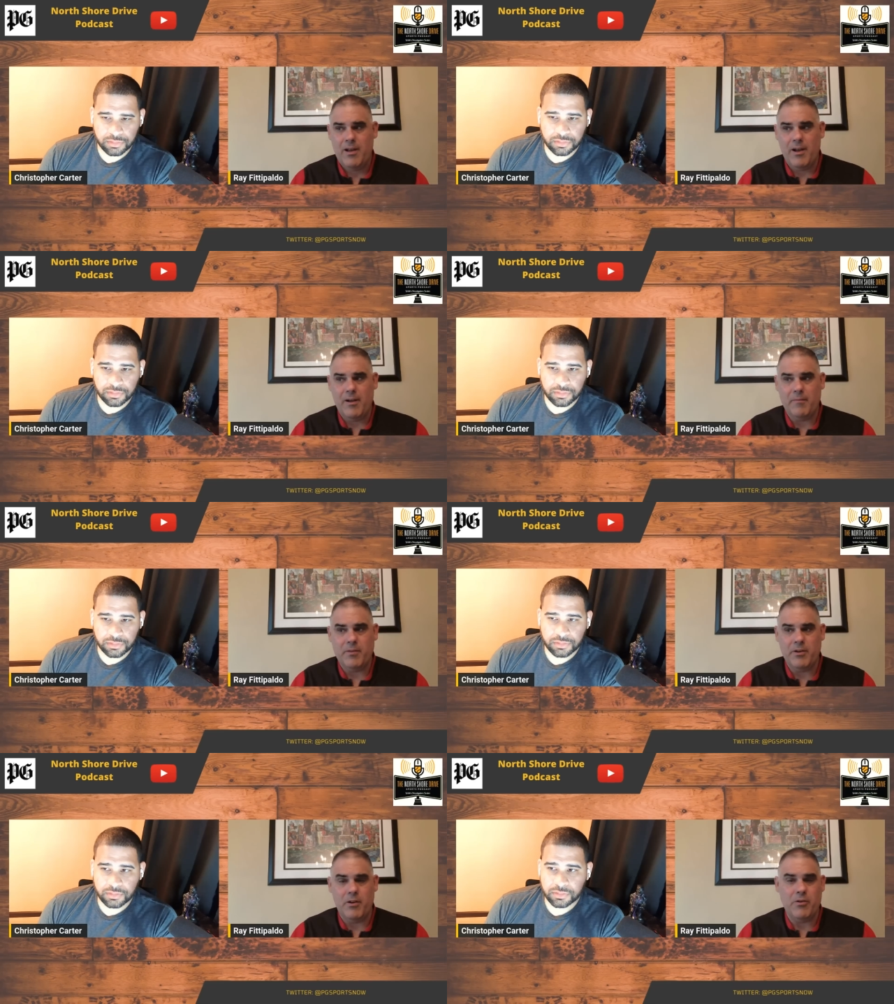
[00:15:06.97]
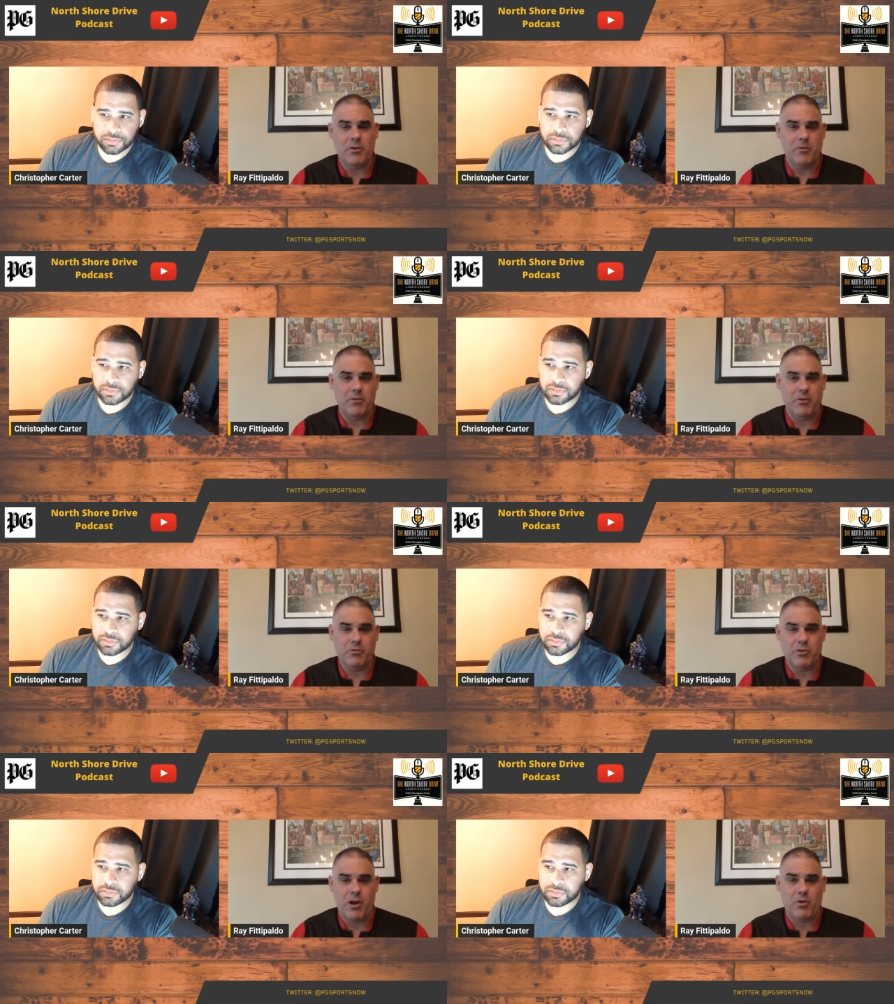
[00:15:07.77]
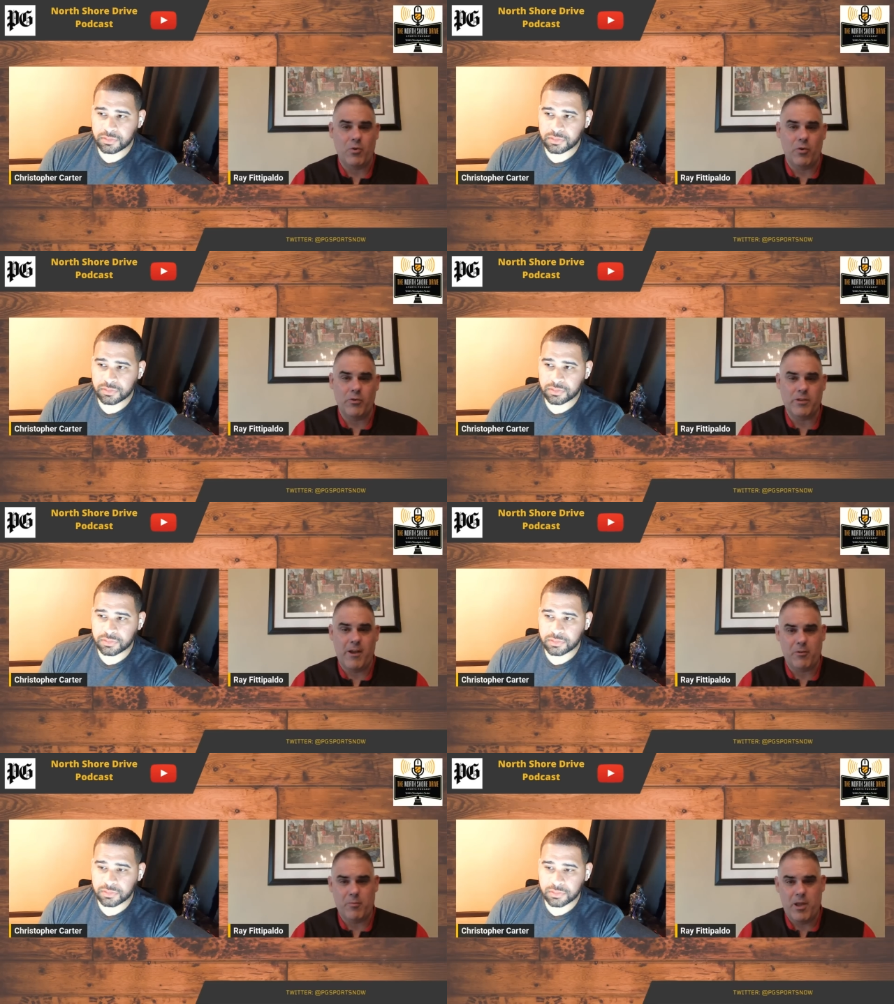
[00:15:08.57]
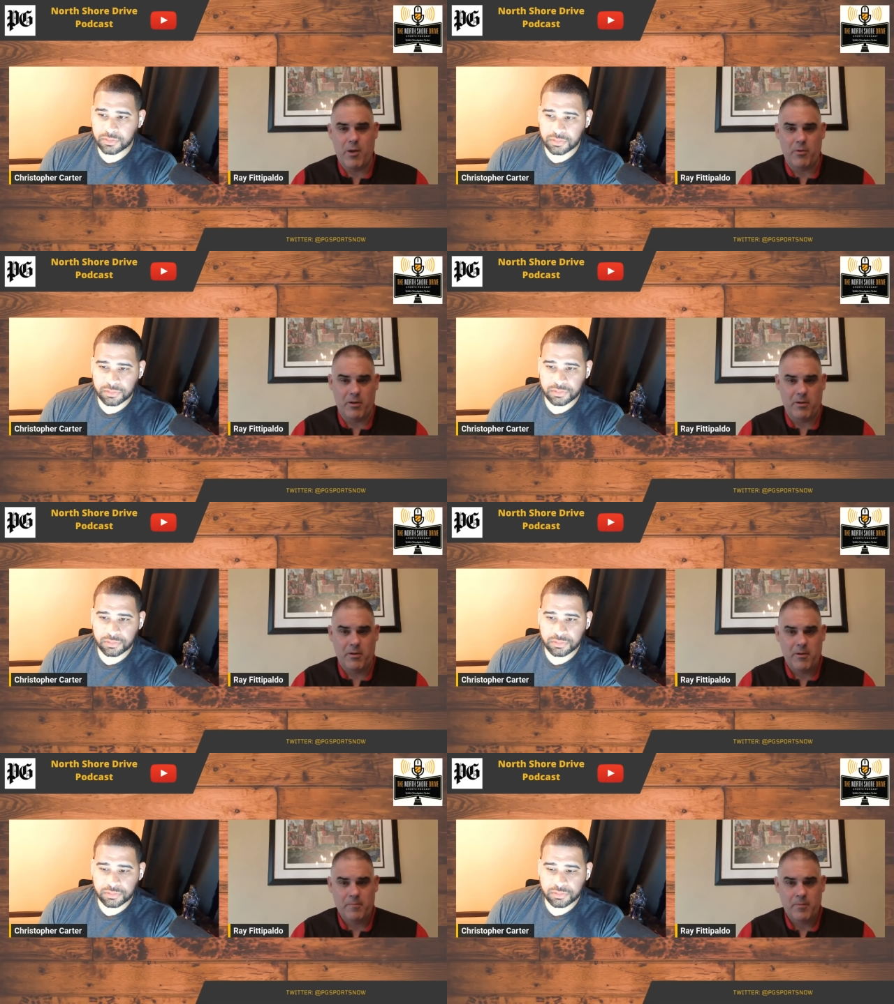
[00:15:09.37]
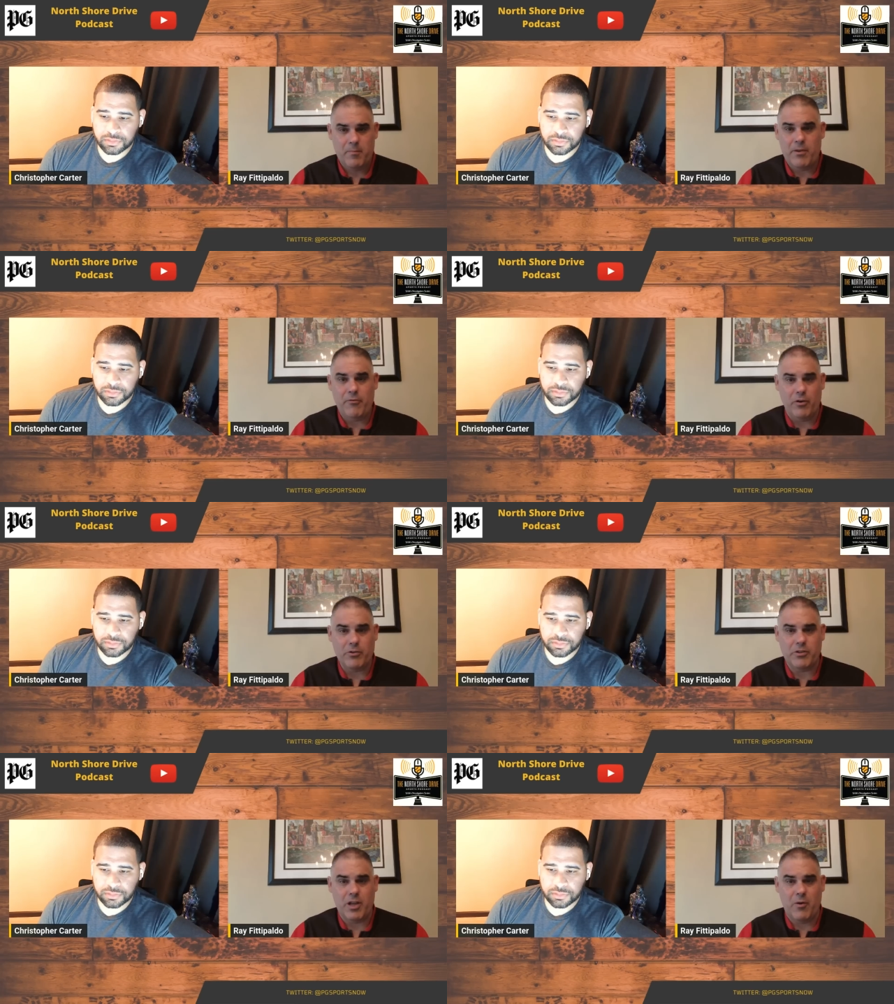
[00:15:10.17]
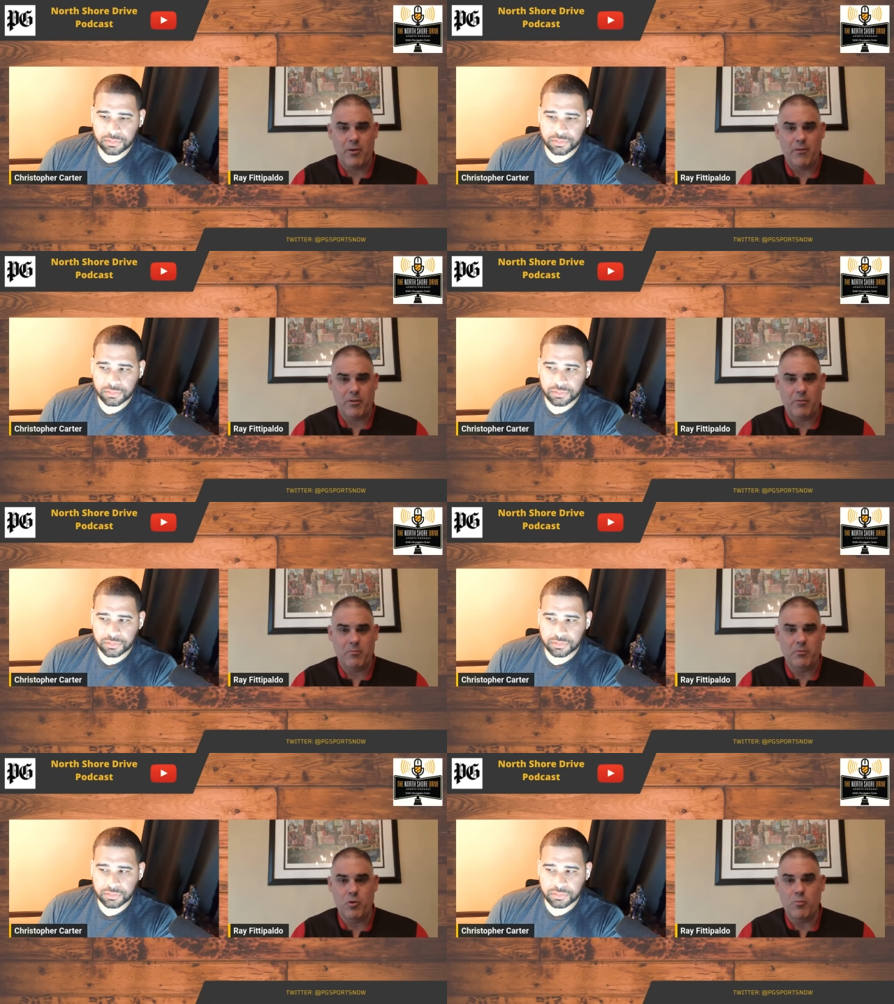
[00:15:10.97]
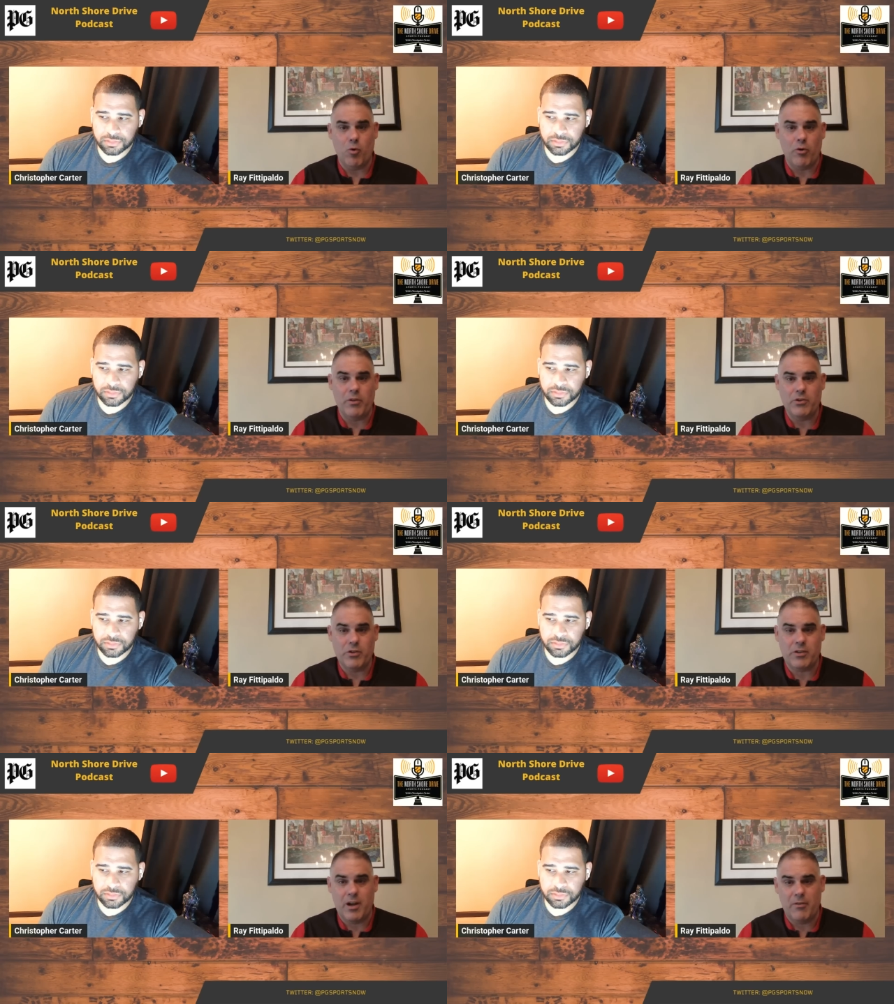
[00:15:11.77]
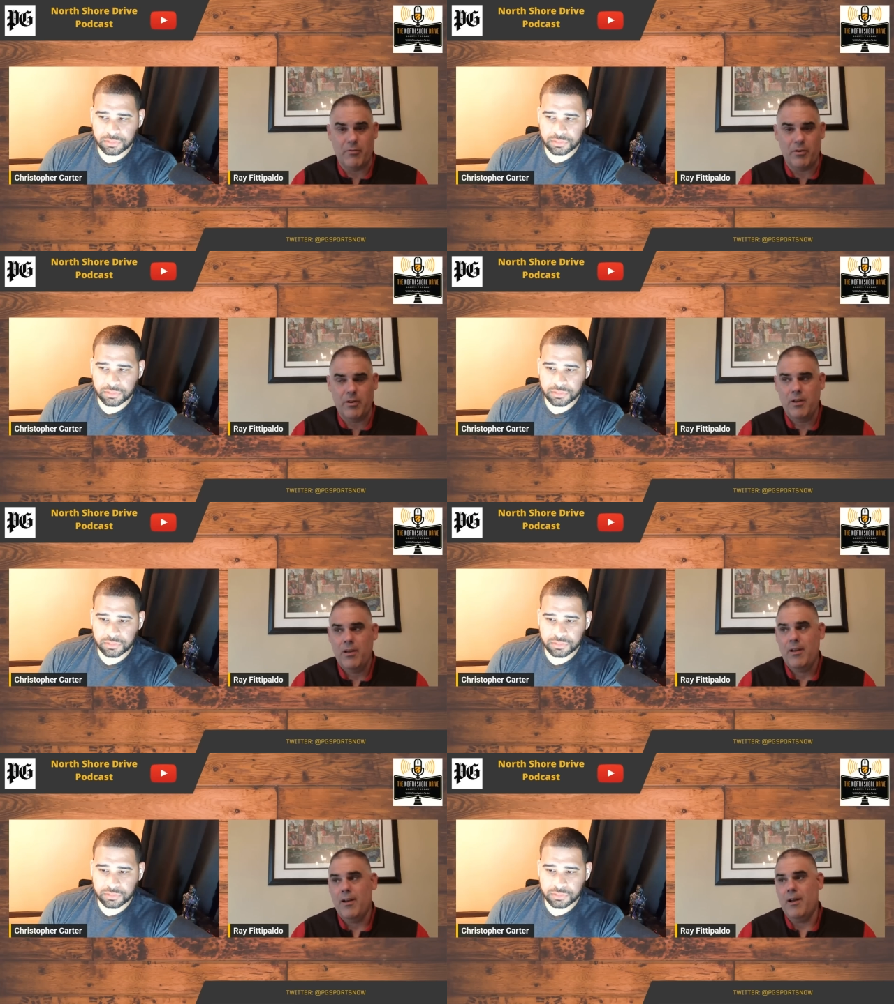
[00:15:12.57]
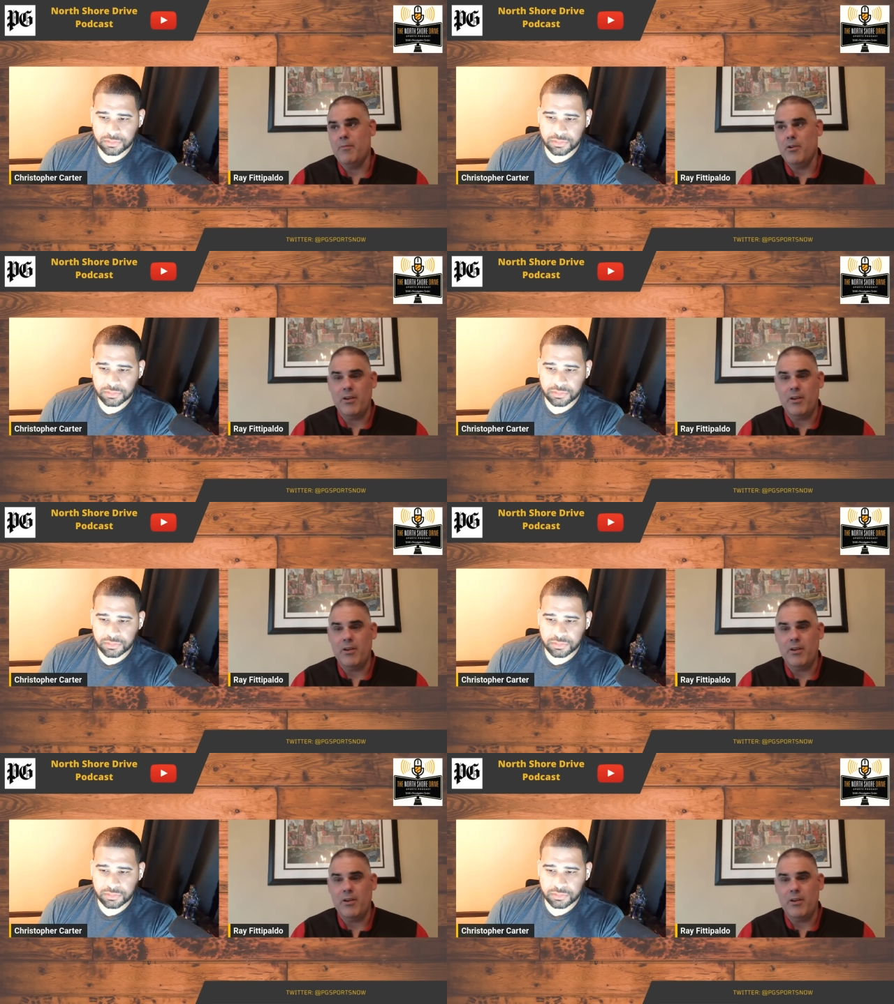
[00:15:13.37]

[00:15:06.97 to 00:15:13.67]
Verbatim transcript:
Speaker 1: Um, you know, your your slot corners have to be able to be versatile enough to do more than just cover. Um, your